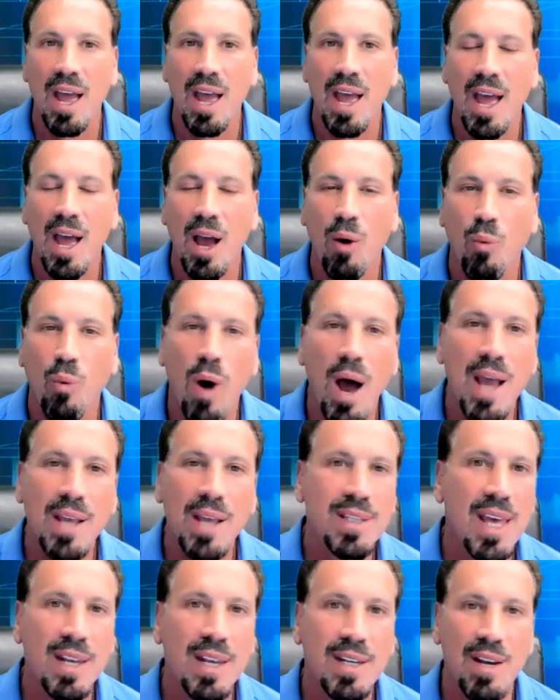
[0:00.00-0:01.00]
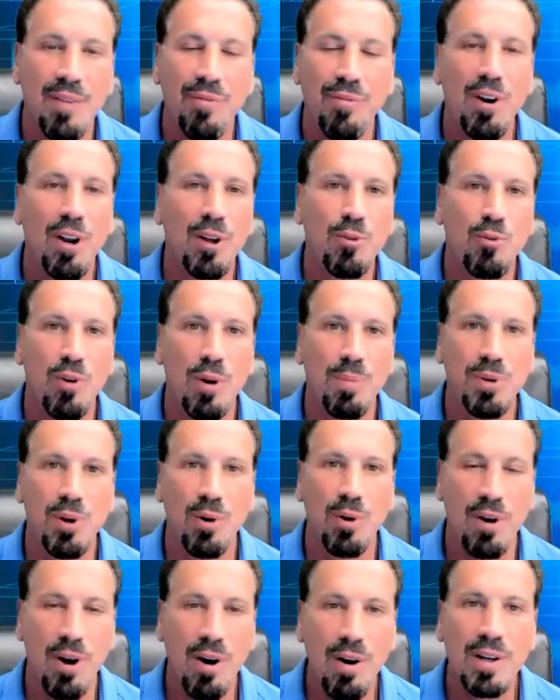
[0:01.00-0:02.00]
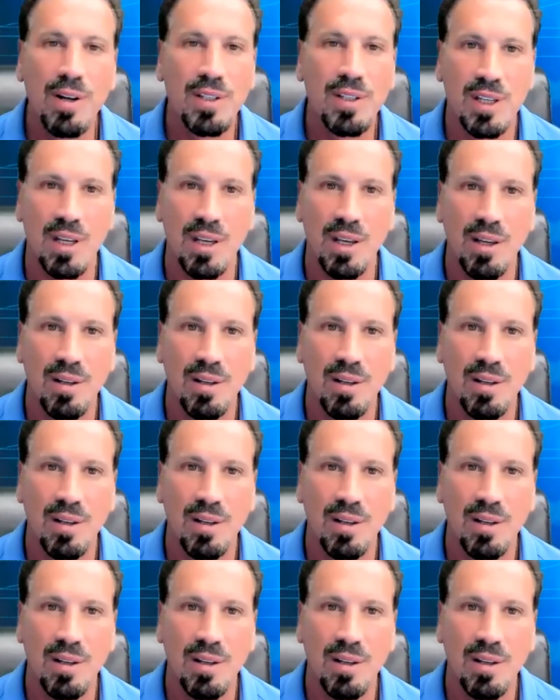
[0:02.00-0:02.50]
Why is that different on cryptocurrency?